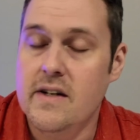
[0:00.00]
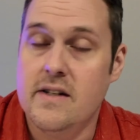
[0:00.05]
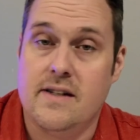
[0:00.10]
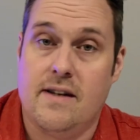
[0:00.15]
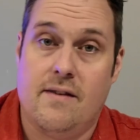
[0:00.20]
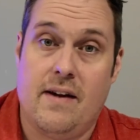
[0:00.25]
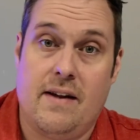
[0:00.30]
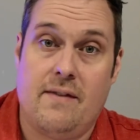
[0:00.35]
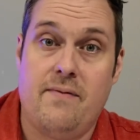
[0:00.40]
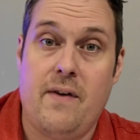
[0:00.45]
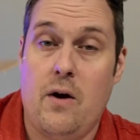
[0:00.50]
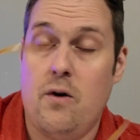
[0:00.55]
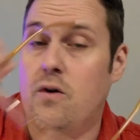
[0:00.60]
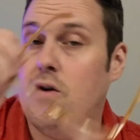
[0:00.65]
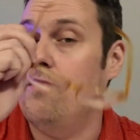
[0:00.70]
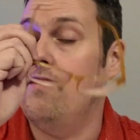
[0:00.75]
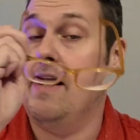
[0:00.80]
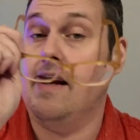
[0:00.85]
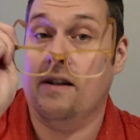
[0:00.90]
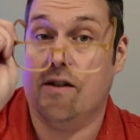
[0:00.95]
So like
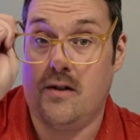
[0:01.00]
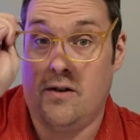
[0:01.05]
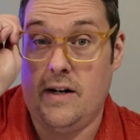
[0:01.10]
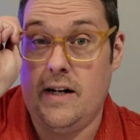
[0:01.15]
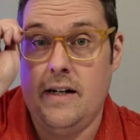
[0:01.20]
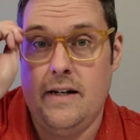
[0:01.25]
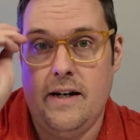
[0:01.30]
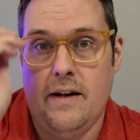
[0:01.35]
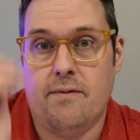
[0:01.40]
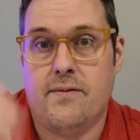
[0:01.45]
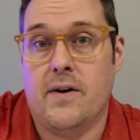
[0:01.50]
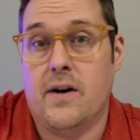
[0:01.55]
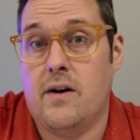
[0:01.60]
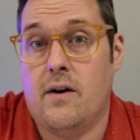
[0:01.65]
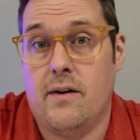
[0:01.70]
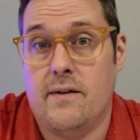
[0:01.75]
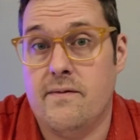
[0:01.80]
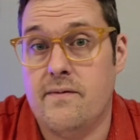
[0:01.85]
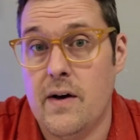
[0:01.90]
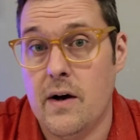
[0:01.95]
focal lengths are any
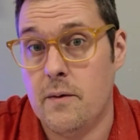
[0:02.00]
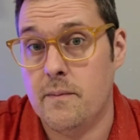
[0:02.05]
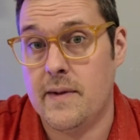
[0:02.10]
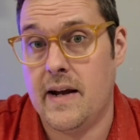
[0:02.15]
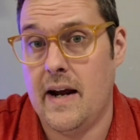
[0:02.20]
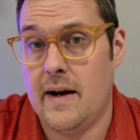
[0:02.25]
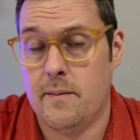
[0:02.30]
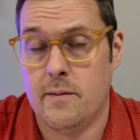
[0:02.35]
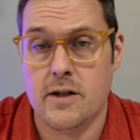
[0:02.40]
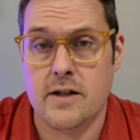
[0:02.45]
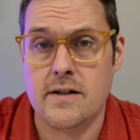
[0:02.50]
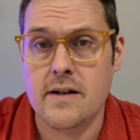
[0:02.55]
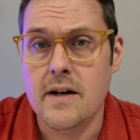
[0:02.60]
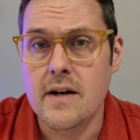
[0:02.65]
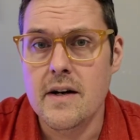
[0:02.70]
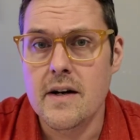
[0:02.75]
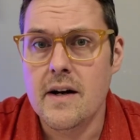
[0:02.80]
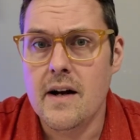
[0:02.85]
different on film cameras.